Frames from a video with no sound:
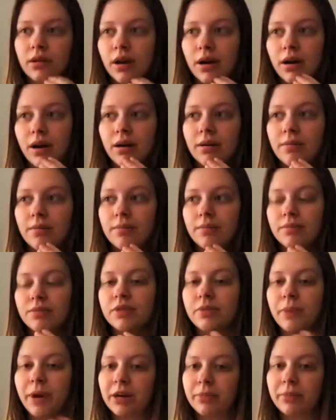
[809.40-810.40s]

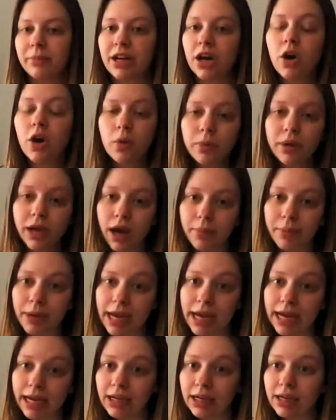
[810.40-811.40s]
Spider-Man
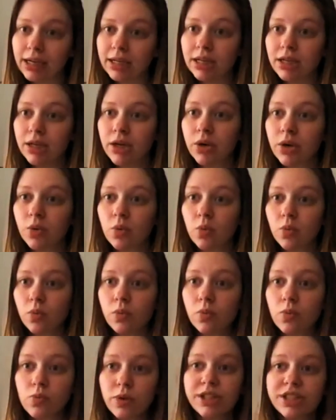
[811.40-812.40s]
Homecoming
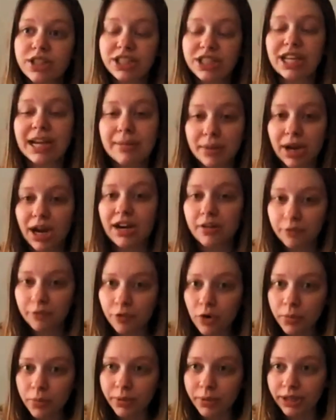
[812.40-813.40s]
was the same kind of
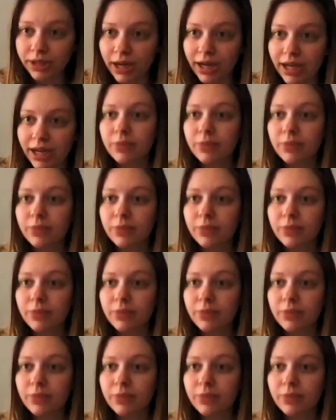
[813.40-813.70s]
formula.